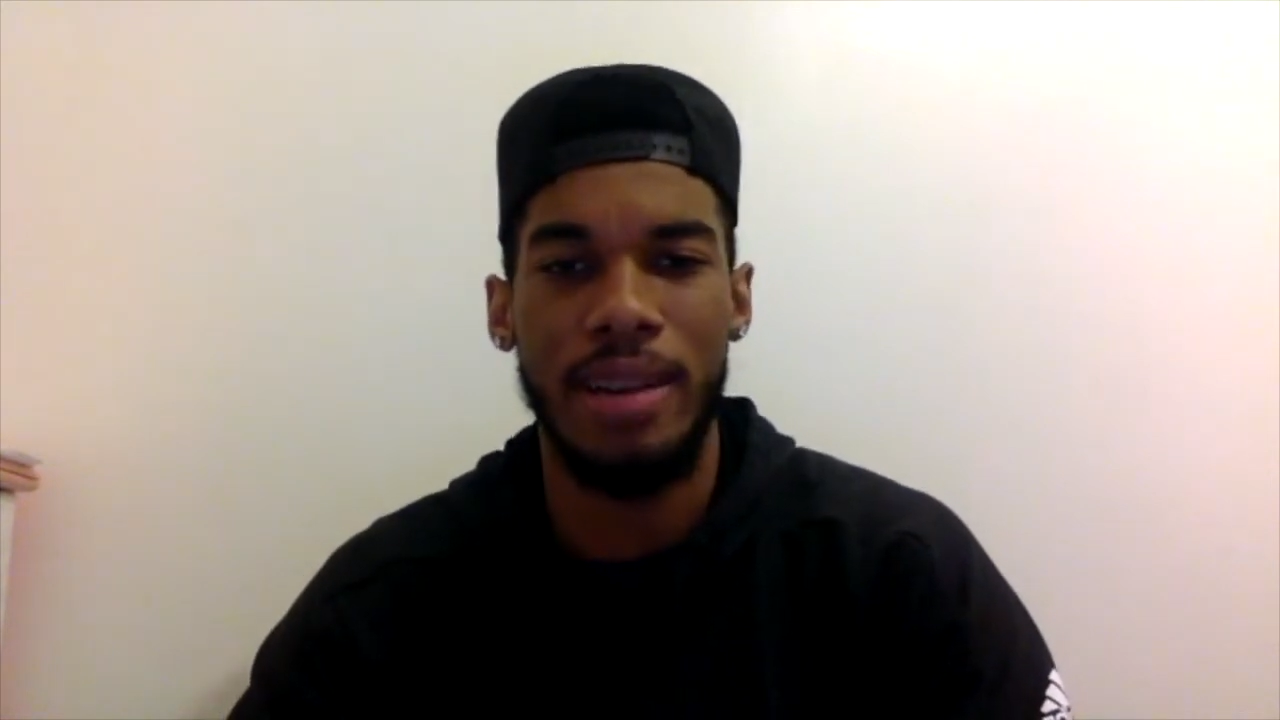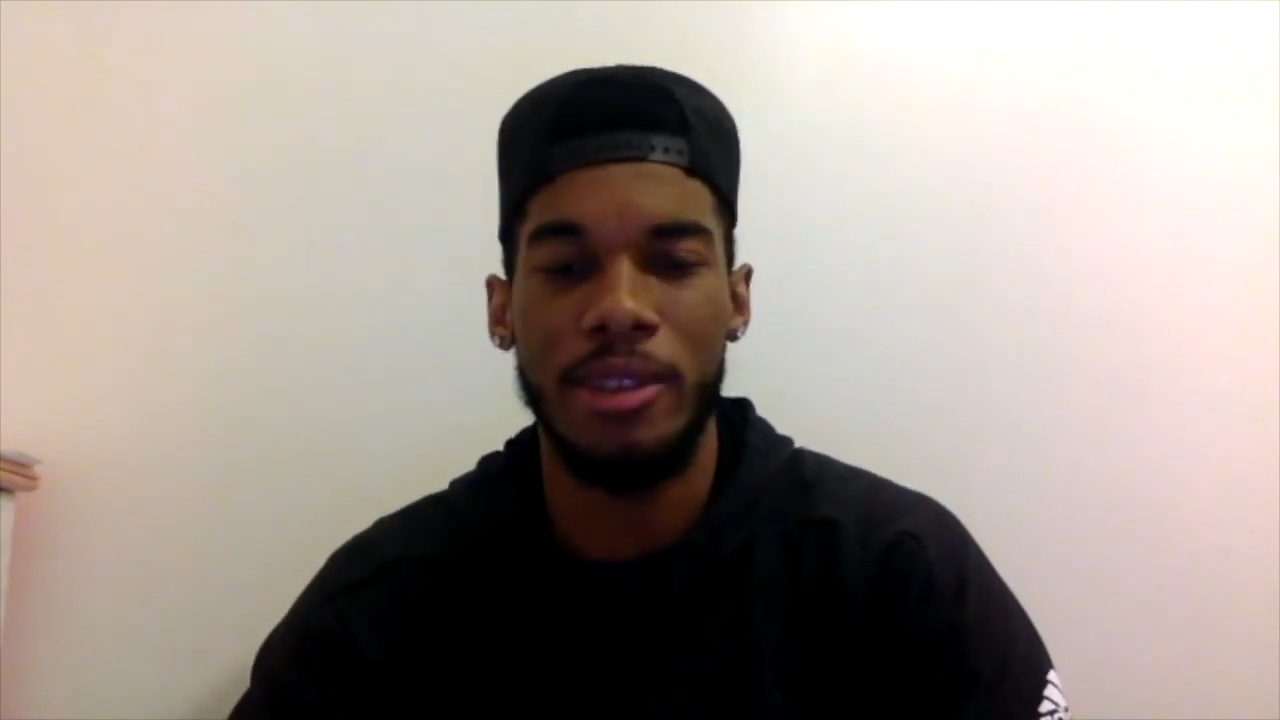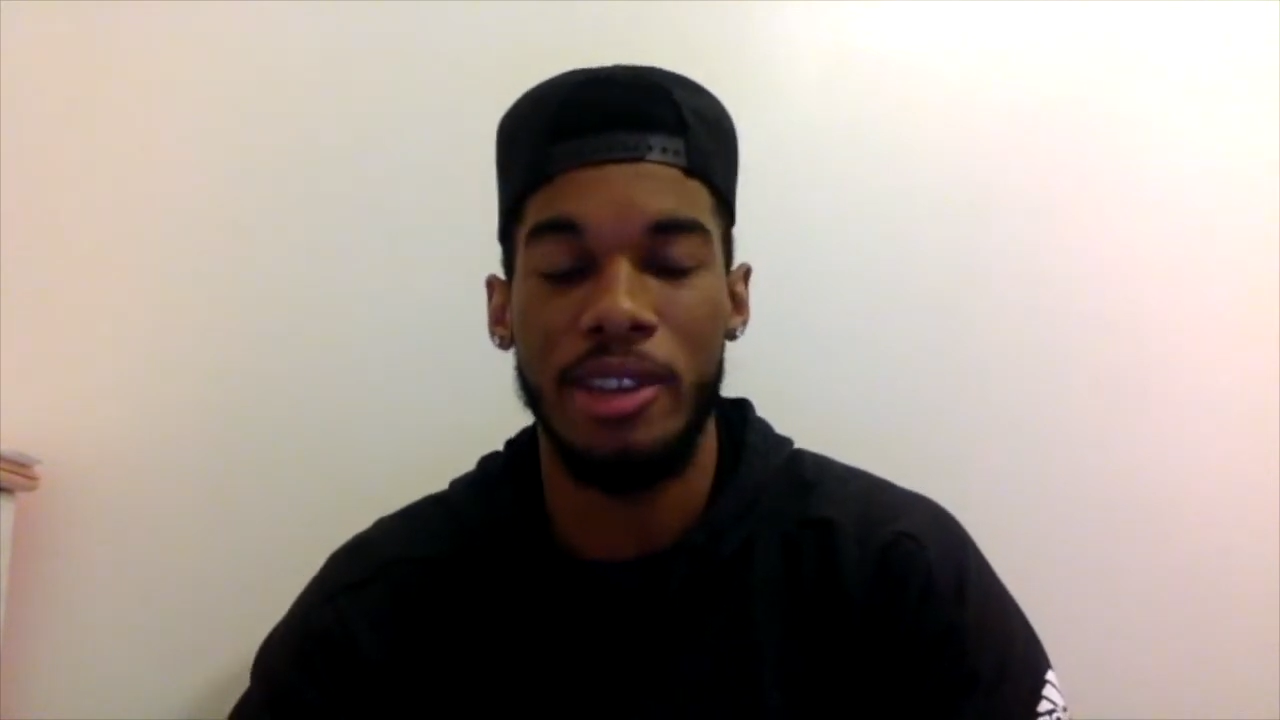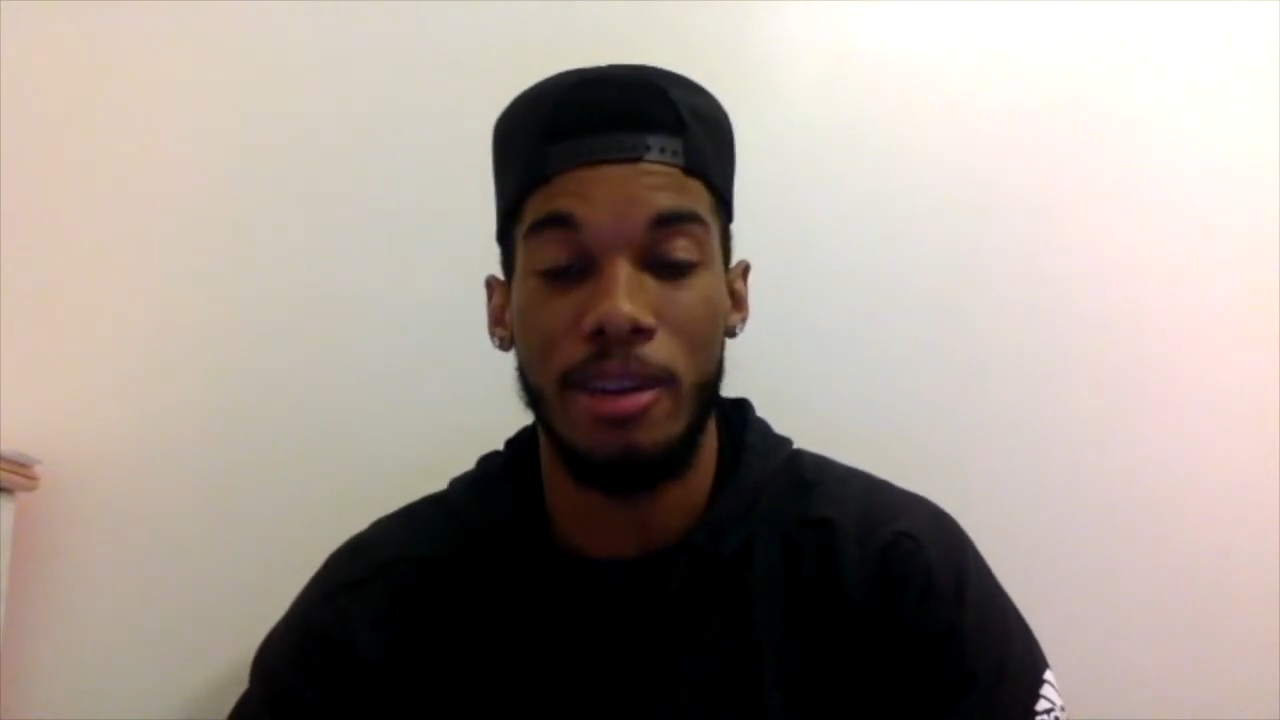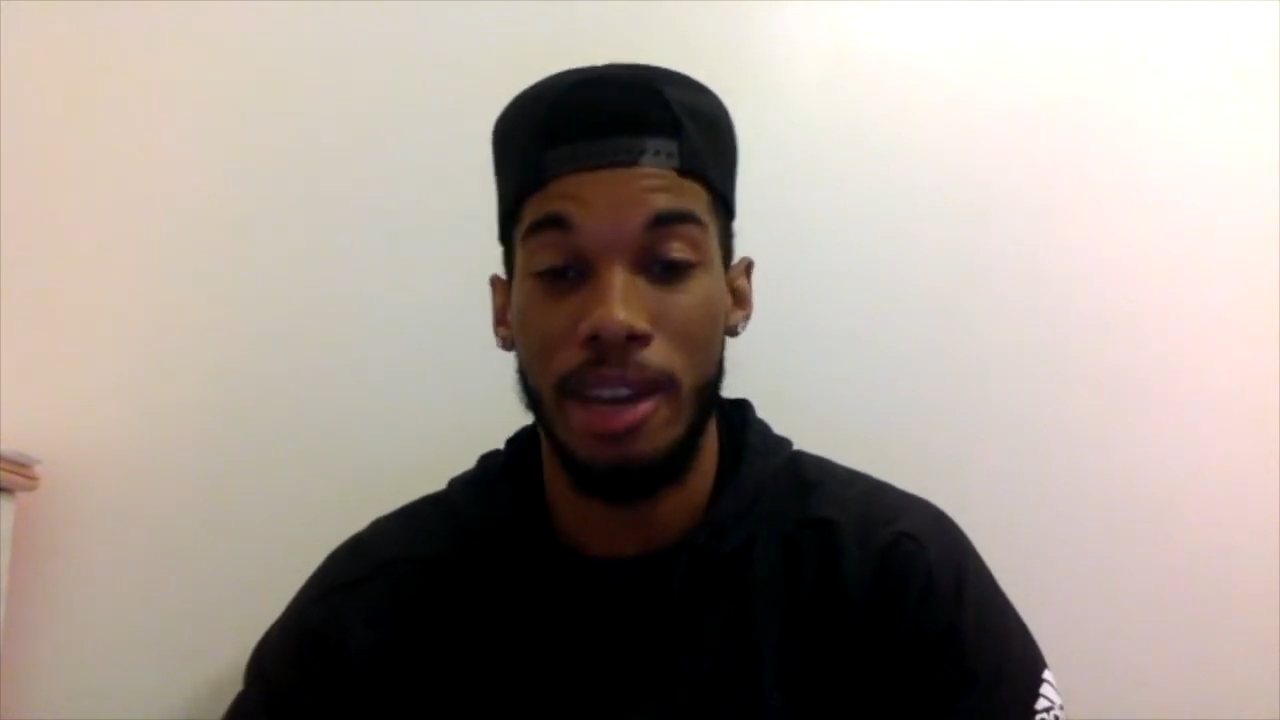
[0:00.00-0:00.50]
You know,
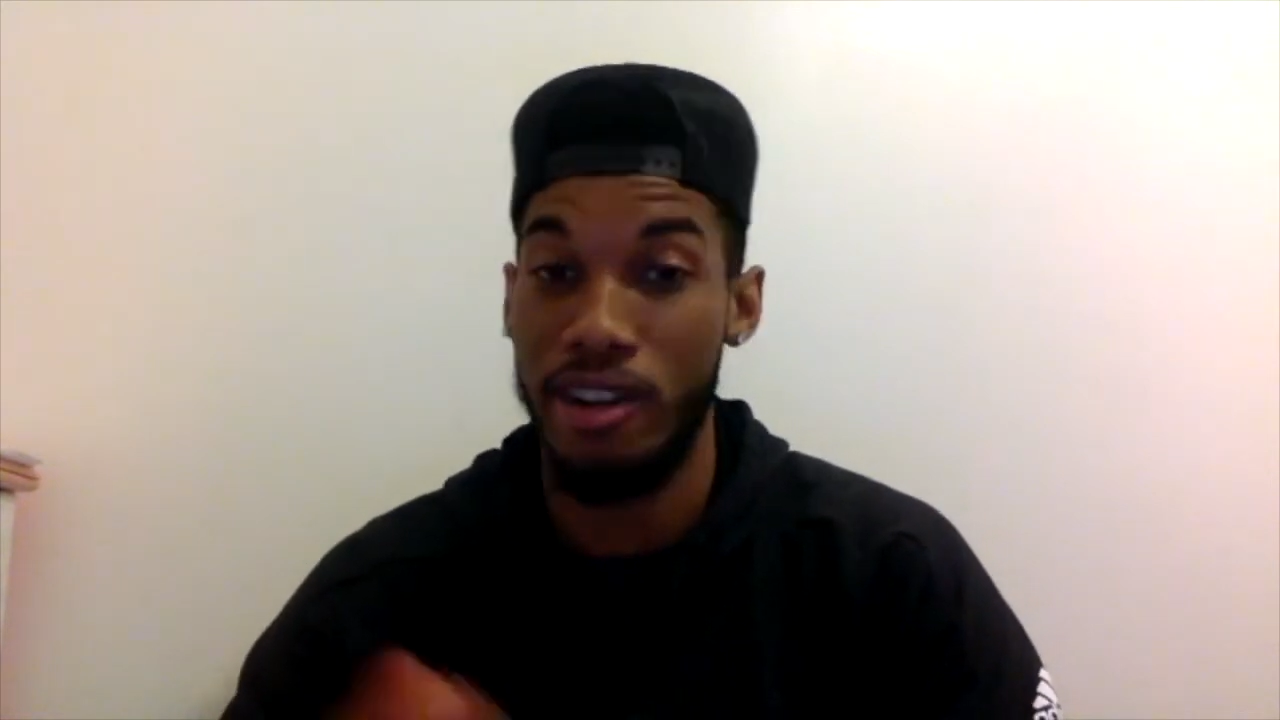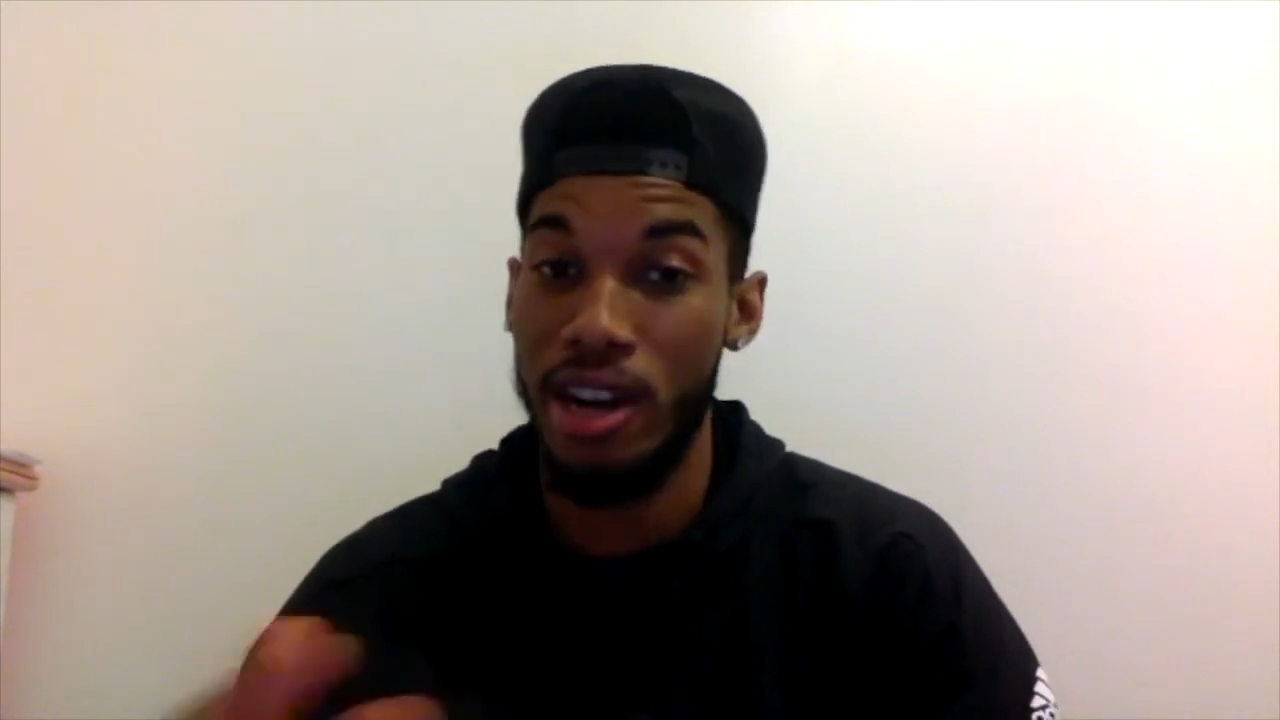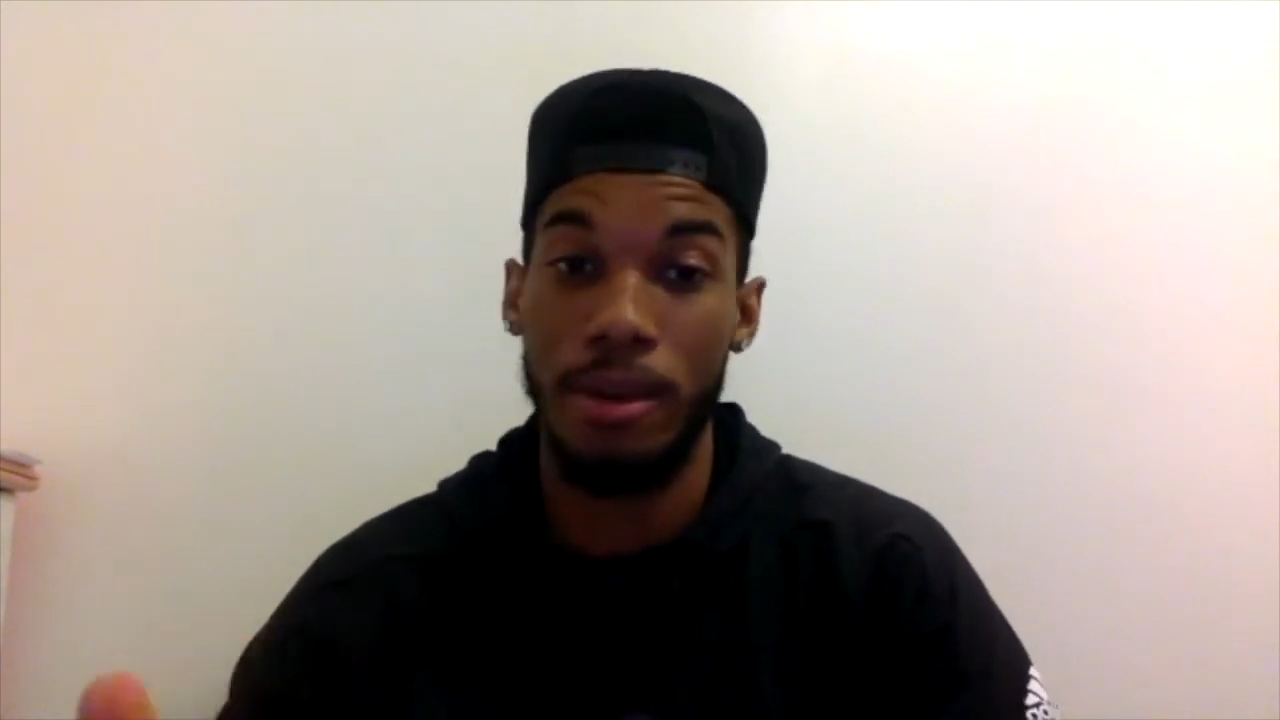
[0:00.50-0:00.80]
my grandmother